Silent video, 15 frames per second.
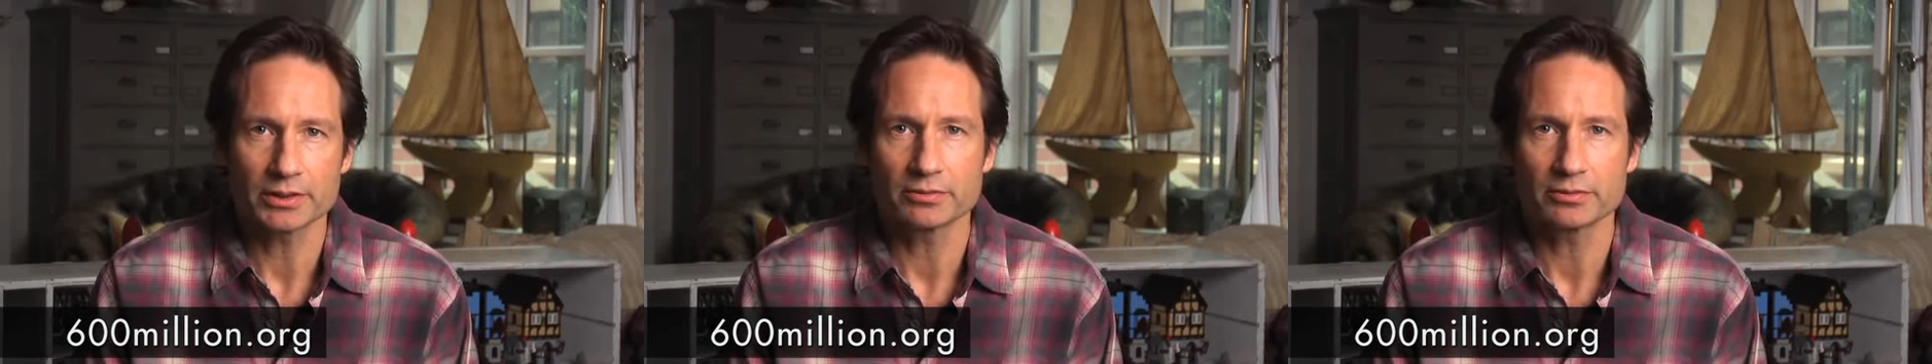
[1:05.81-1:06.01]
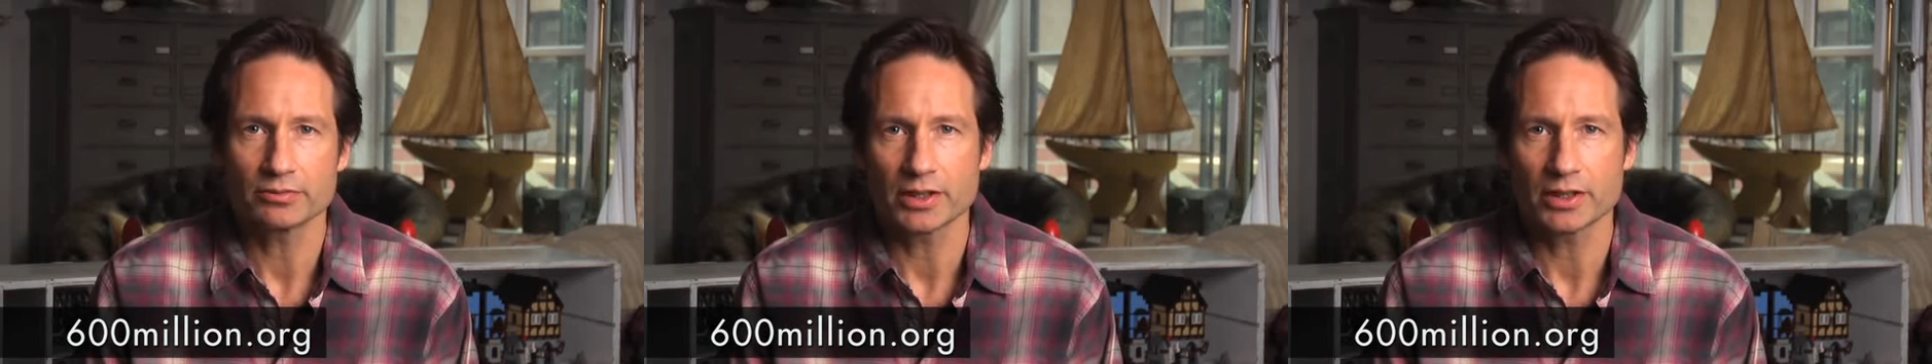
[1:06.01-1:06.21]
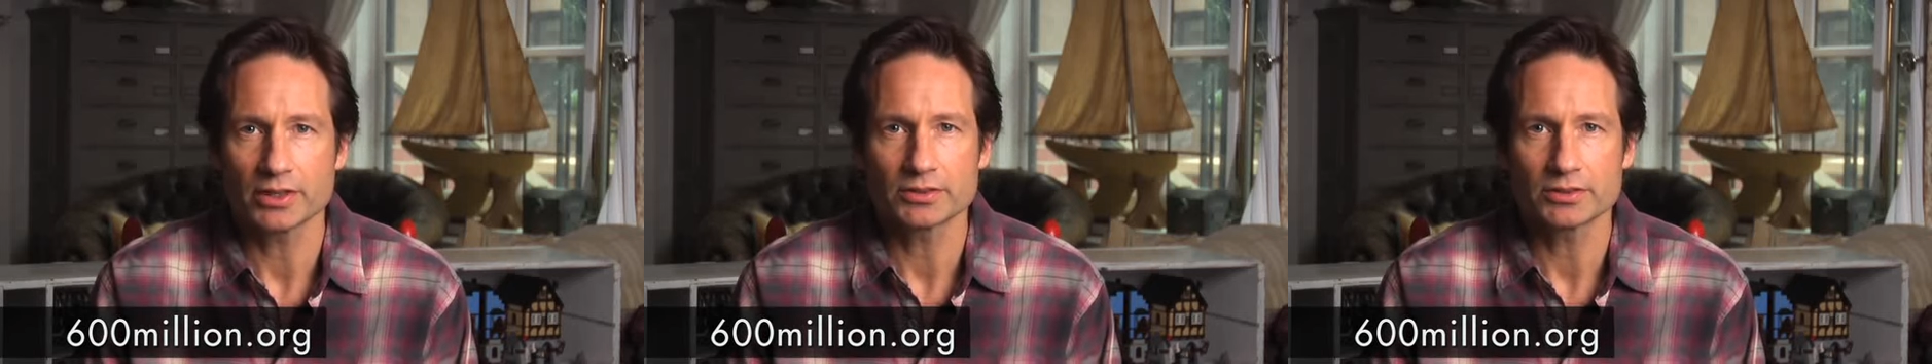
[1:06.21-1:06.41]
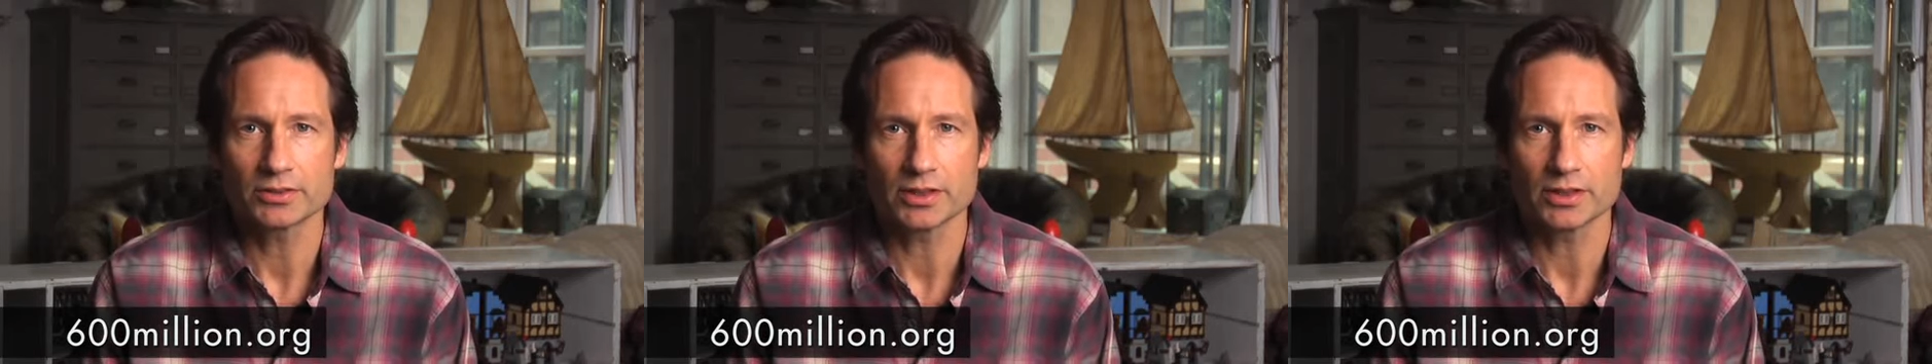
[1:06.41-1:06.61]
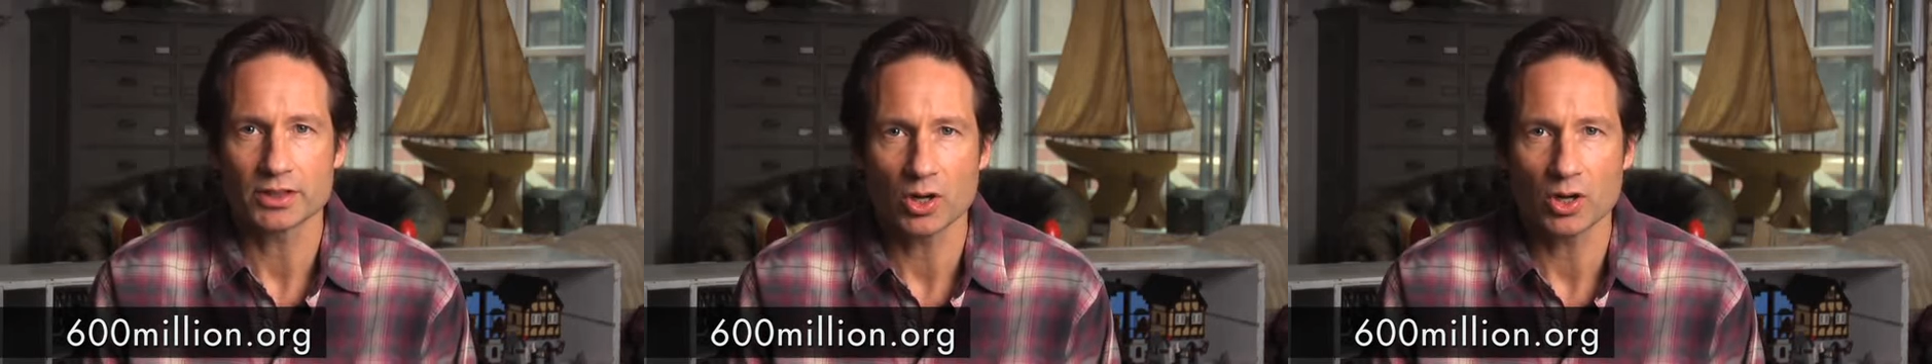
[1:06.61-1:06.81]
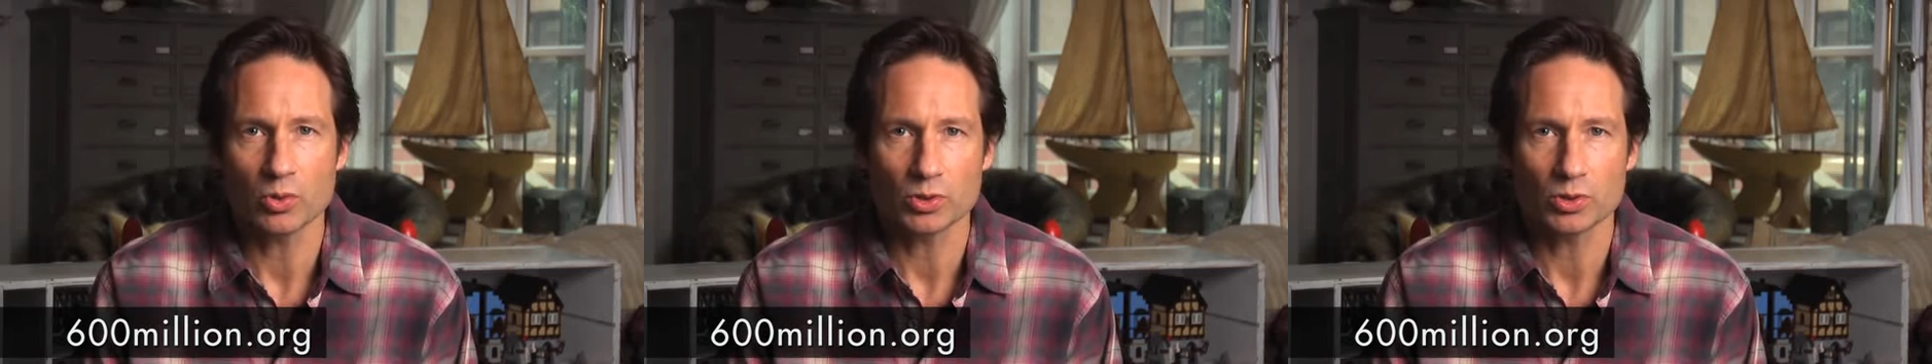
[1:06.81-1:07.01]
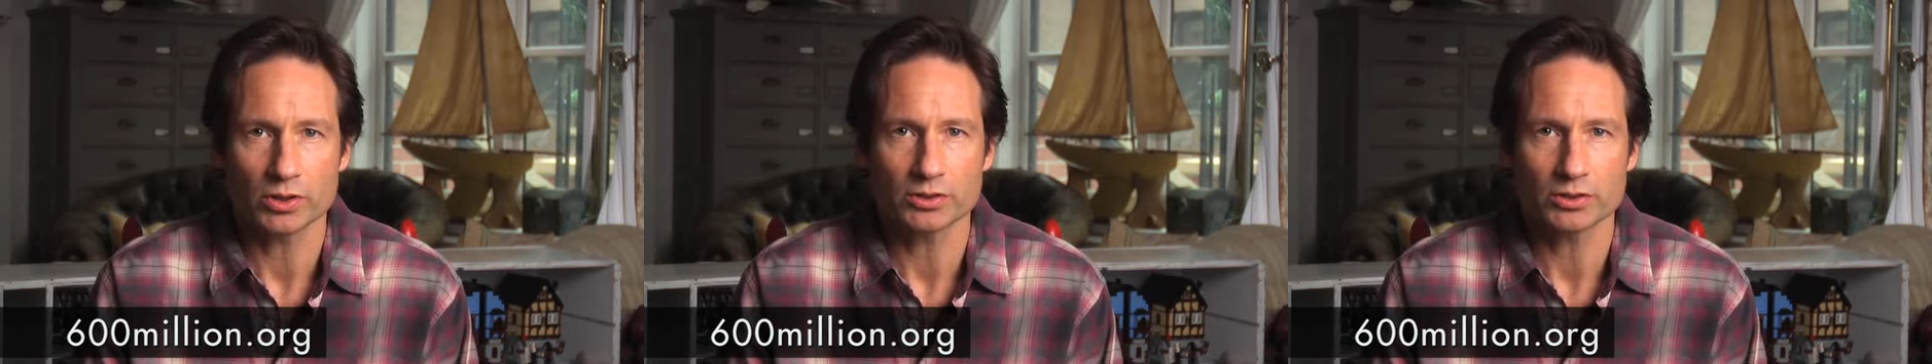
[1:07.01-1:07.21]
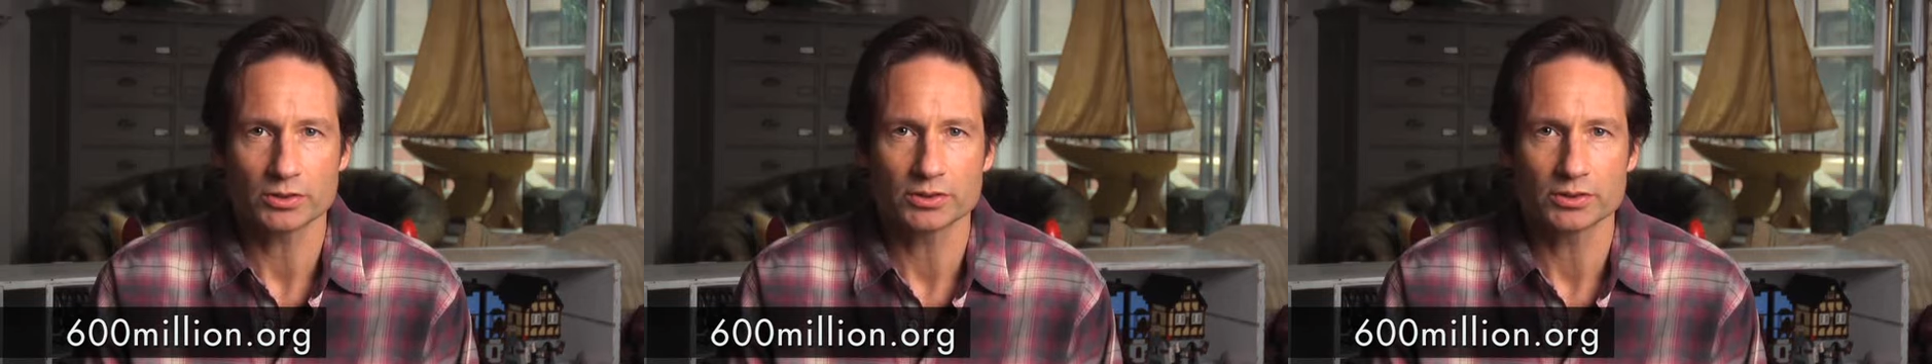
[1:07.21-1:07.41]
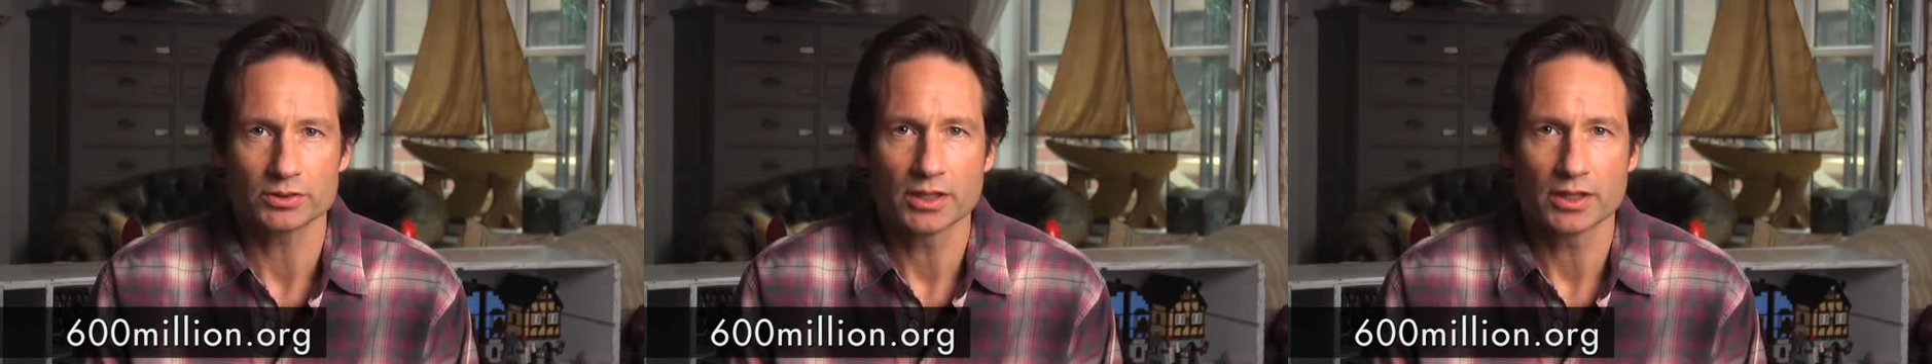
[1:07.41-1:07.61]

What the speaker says: friends, and co-workers